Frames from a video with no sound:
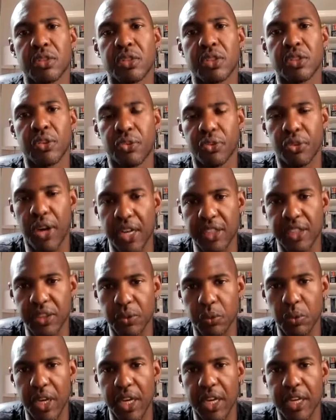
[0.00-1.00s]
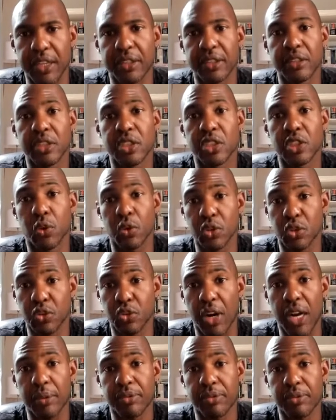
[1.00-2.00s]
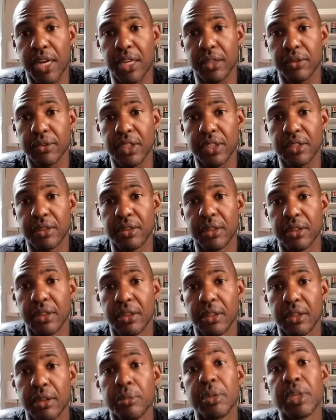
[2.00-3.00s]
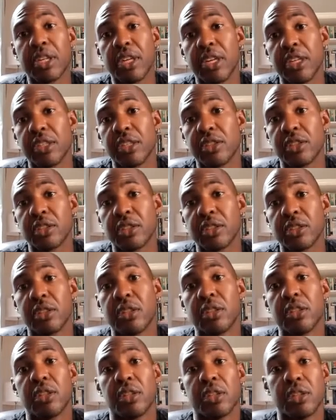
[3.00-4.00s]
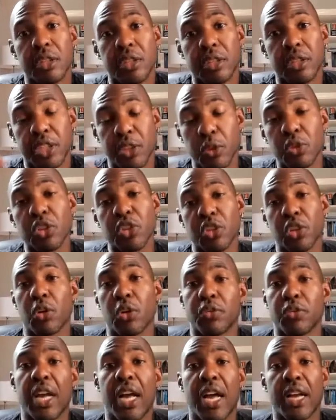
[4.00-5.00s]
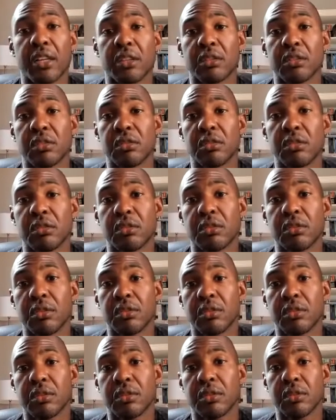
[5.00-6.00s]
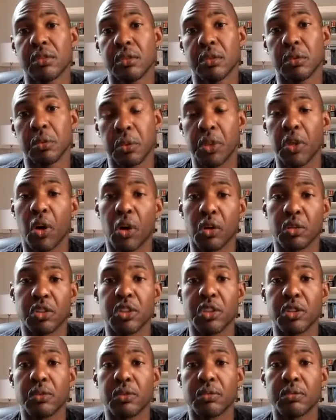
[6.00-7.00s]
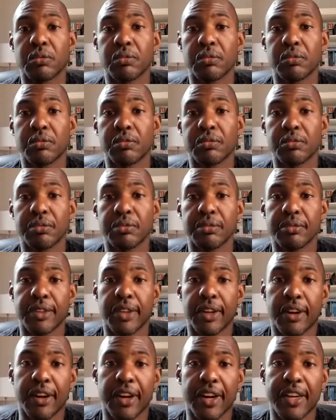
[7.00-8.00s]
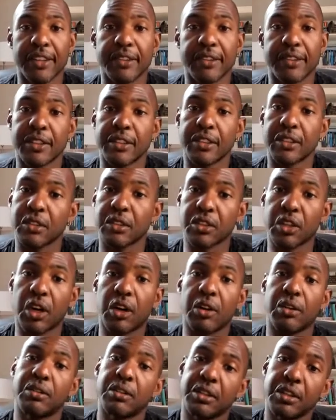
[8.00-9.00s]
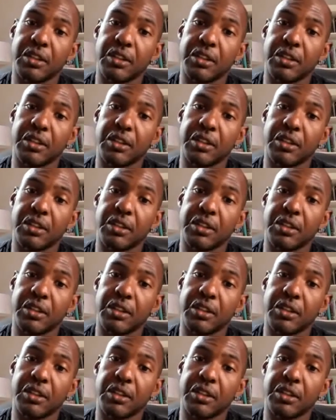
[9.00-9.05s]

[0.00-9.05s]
to find your way to a triumph out of it, because you deserve that. We all do. All right. So